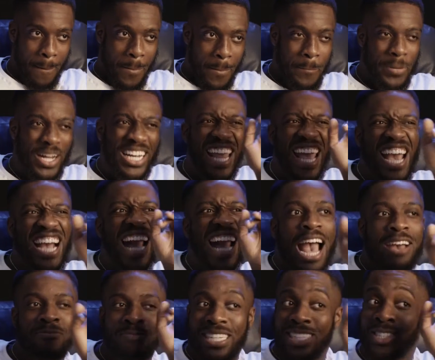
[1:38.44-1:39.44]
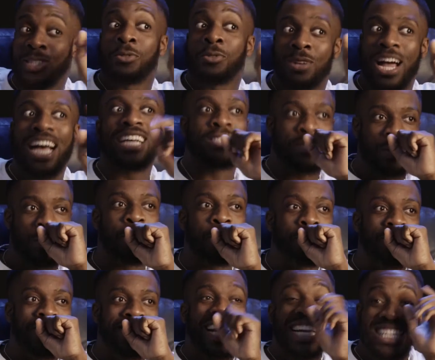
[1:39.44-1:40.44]
But let a guy be too nice to a
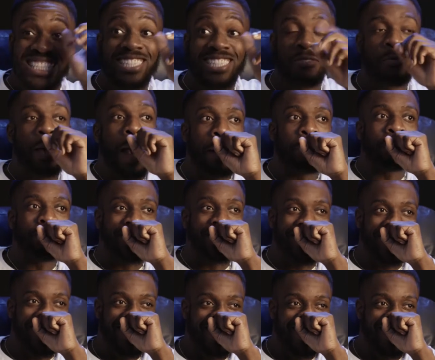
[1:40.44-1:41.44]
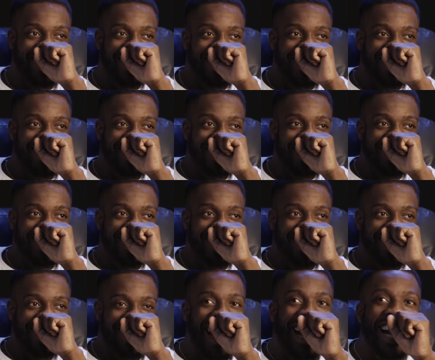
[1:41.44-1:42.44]
woman and see what happens.
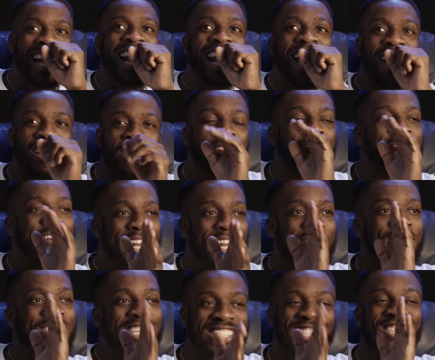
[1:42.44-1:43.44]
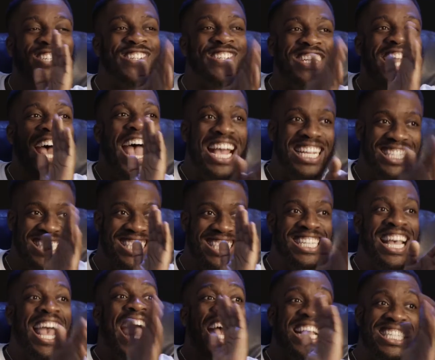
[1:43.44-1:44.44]
Let a brother be too nice
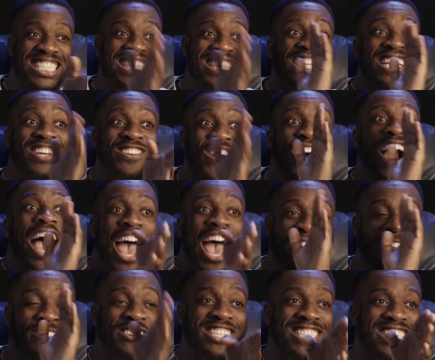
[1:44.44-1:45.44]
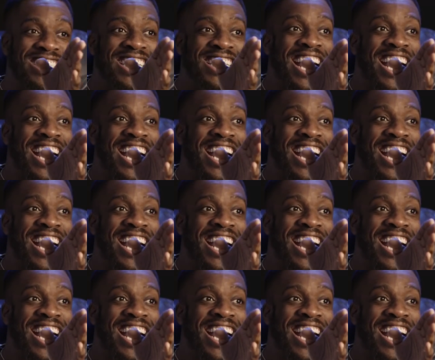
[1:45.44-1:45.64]
and see what happens.